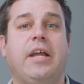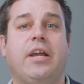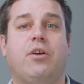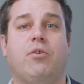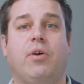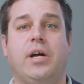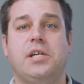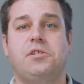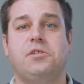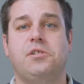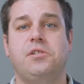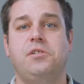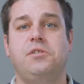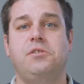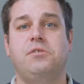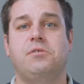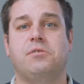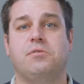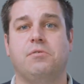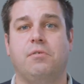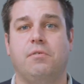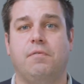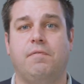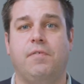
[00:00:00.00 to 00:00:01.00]

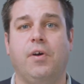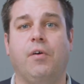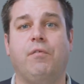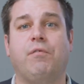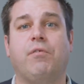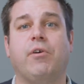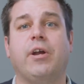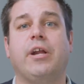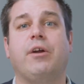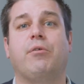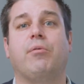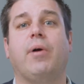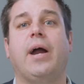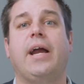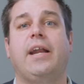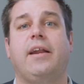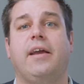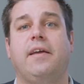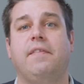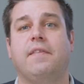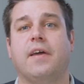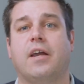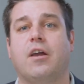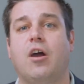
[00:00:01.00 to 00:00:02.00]
questions, feel free to write
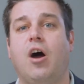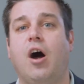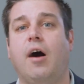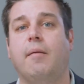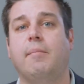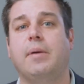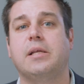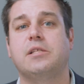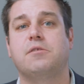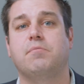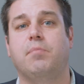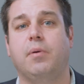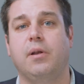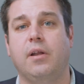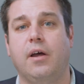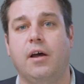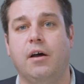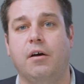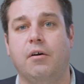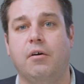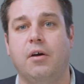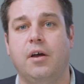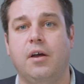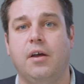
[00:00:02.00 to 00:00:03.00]
in the comments
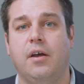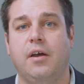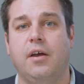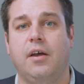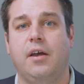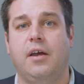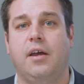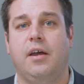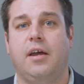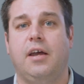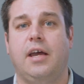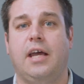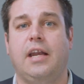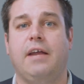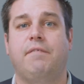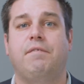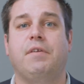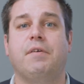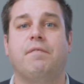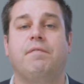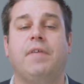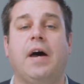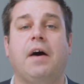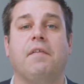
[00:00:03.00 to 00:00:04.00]
below. And if
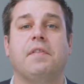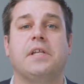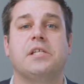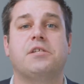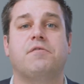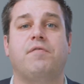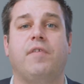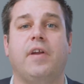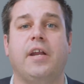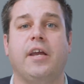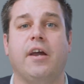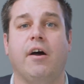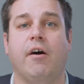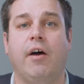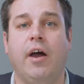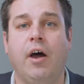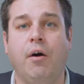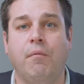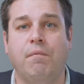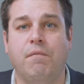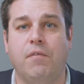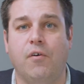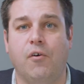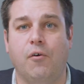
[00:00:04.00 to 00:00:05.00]
you found this video
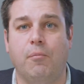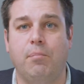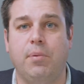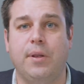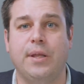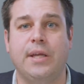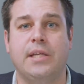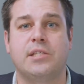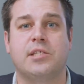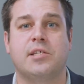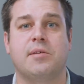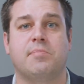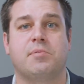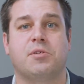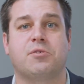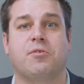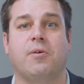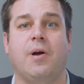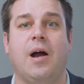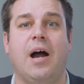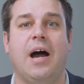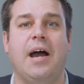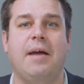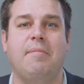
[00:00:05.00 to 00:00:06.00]
helpful, please
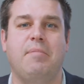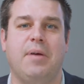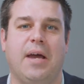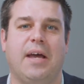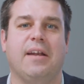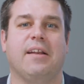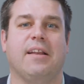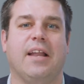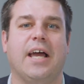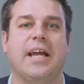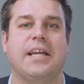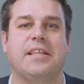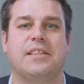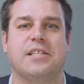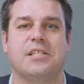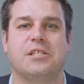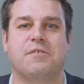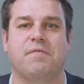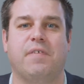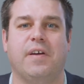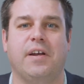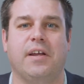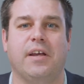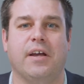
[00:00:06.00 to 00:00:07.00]
subscribe and like this
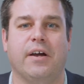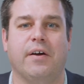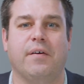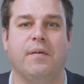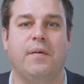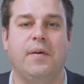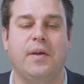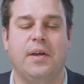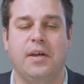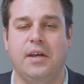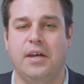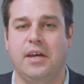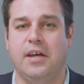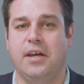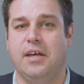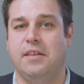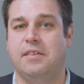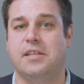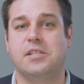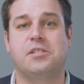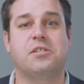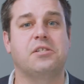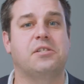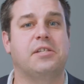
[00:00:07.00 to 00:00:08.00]
video.
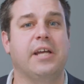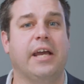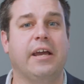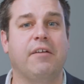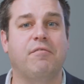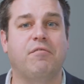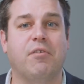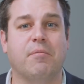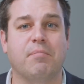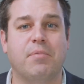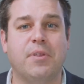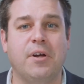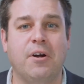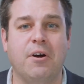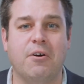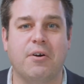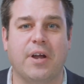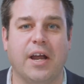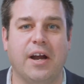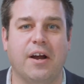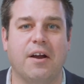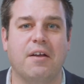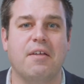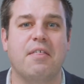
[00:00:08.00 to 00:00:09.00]
This is Dan from
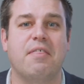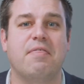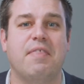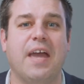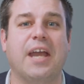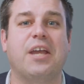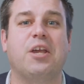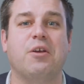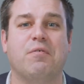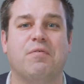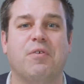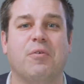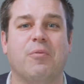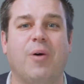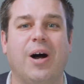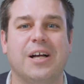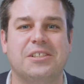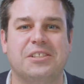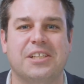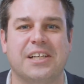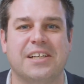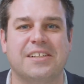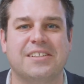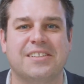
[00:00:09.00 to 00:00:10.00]
ThoroughCare. Thank you for
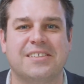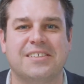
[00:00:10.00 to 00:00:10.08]
watching.